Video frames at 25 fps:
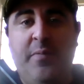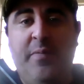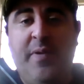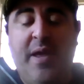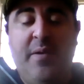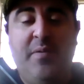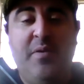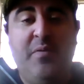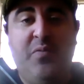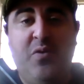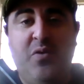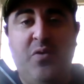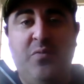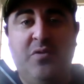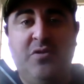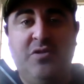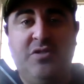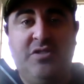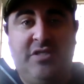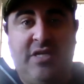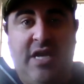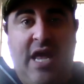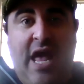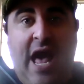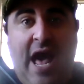of baby
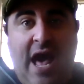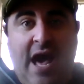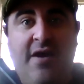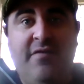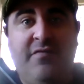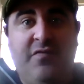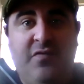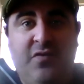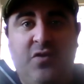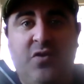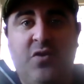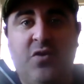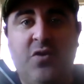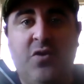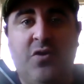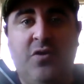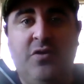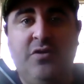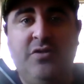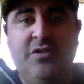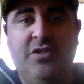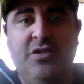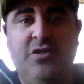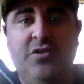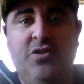boomers have
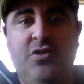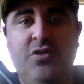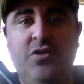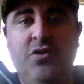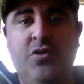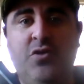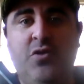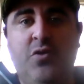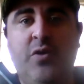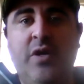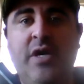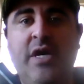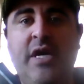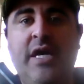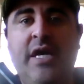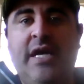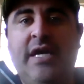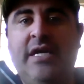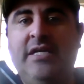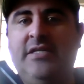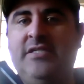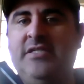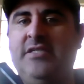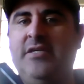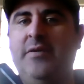learned to do,
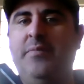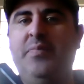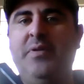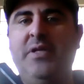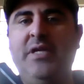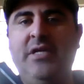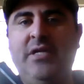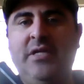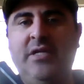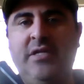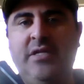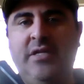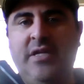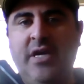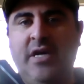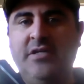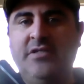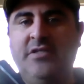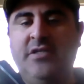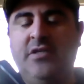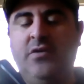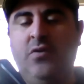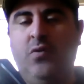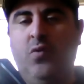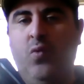it simply
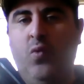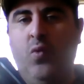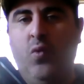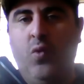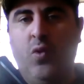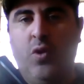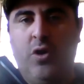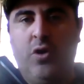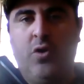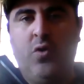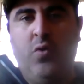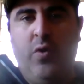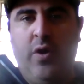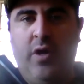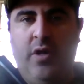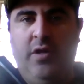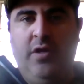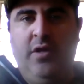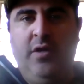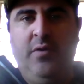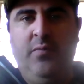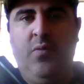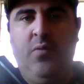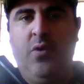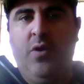doesn't work well
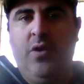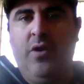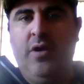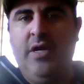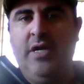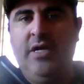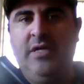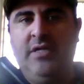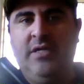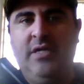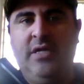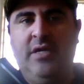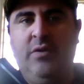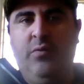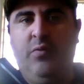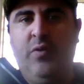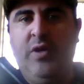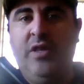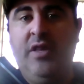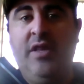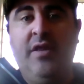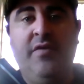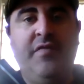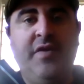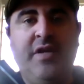anymore.
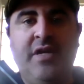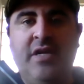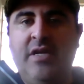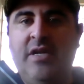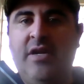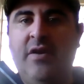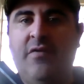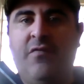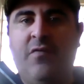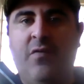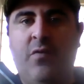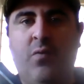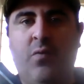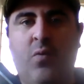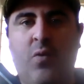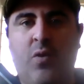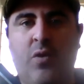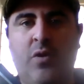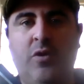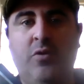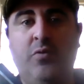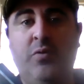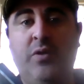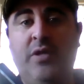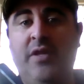We live in a different
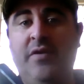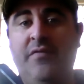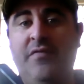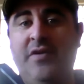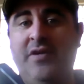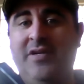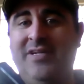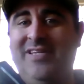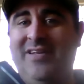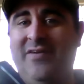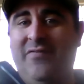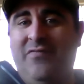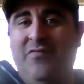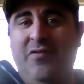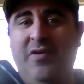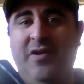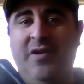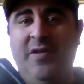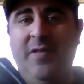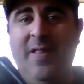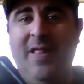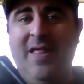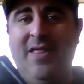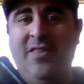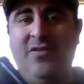world.
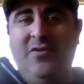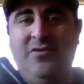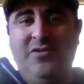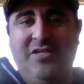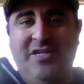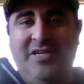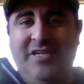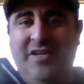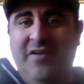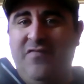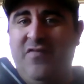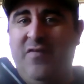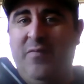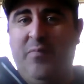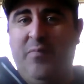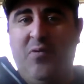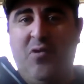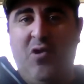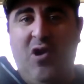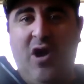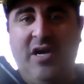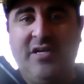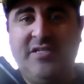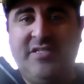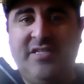There's a different
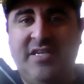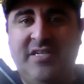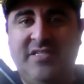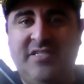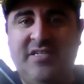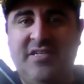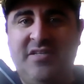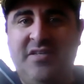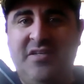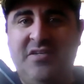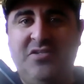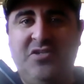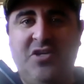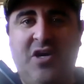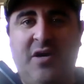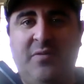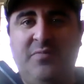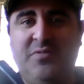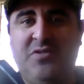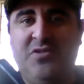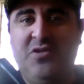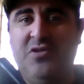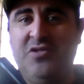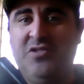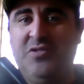process to the
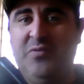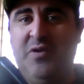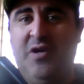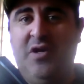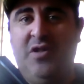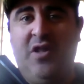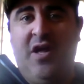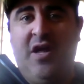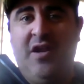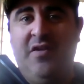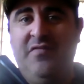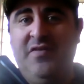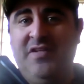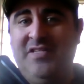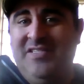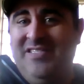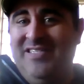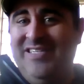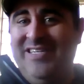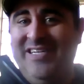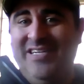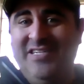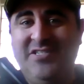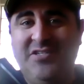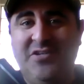job search. A lot of it's
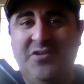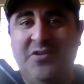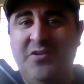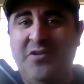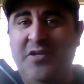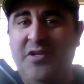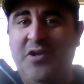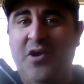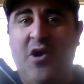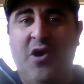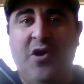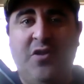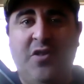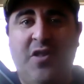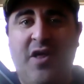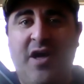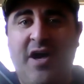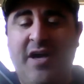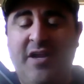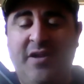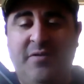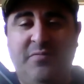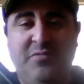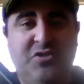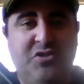digital and
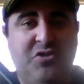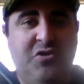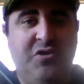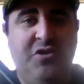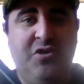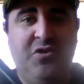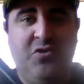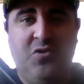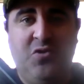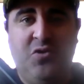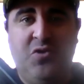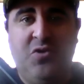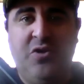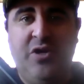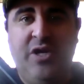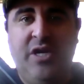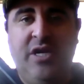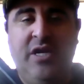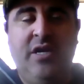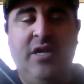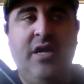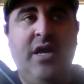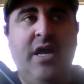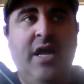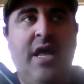online, I'm sure you're
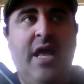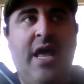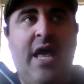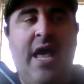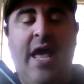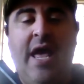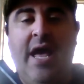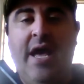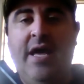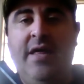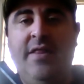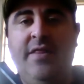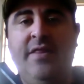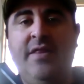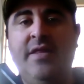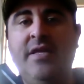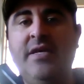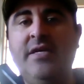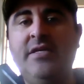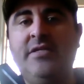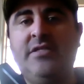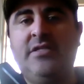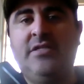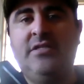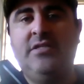learning. And
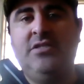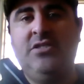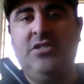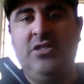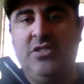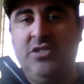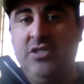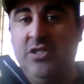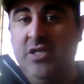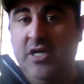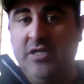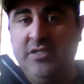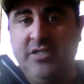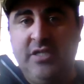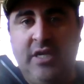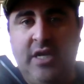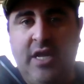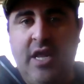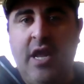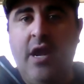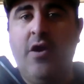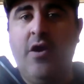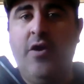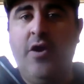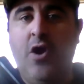this just doesn't
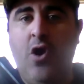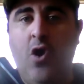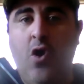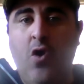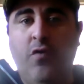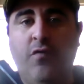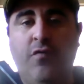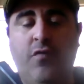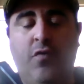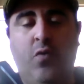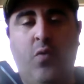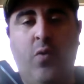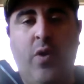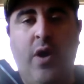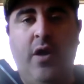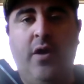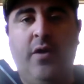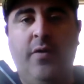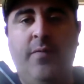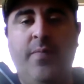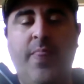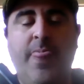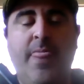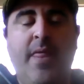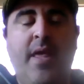carry over
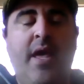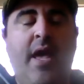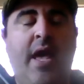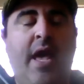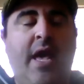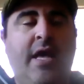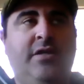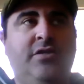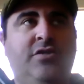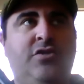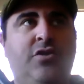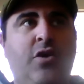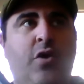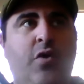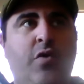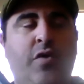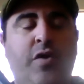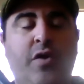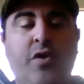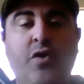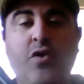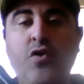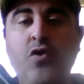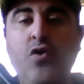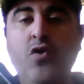well. And so
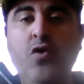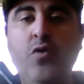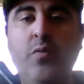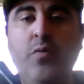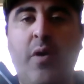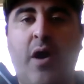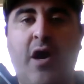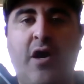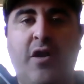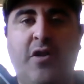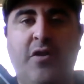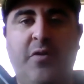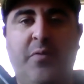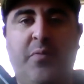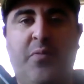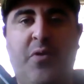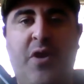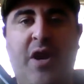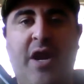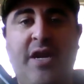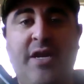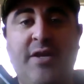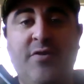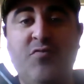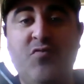the new model of
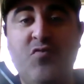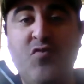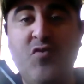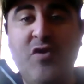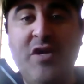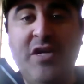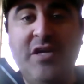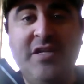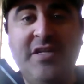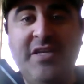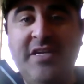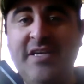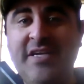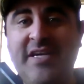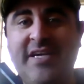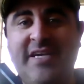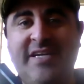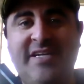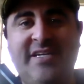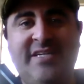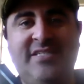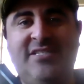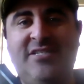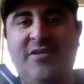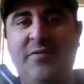branding, really
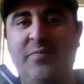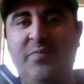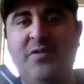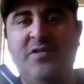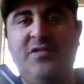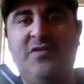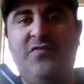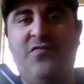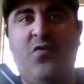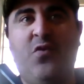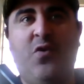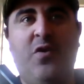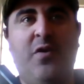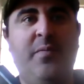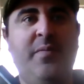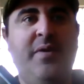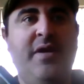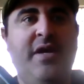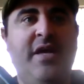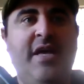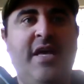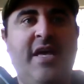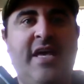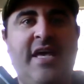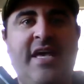in its simplest form,
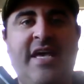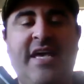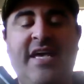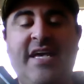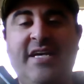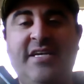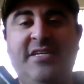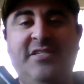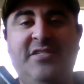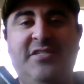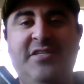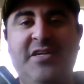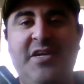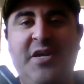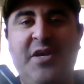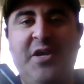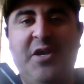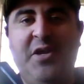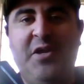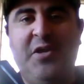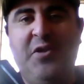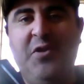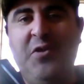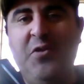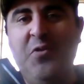is
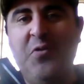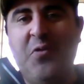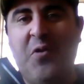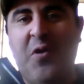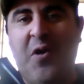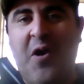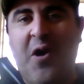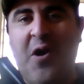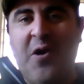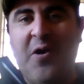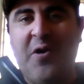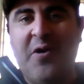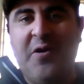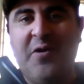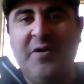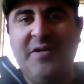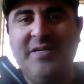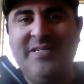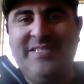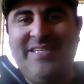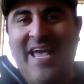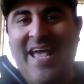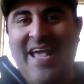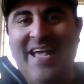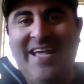you are
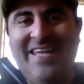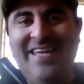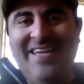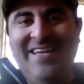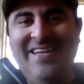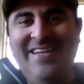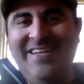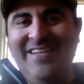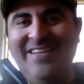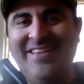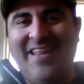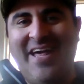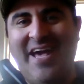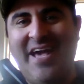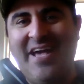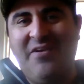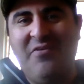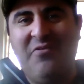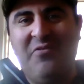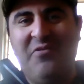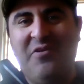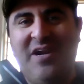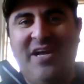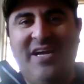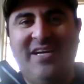taking
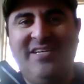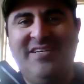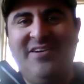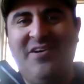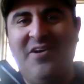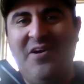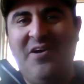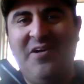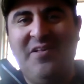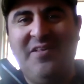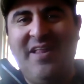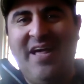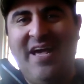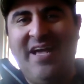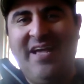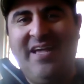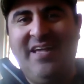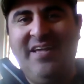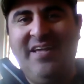what I call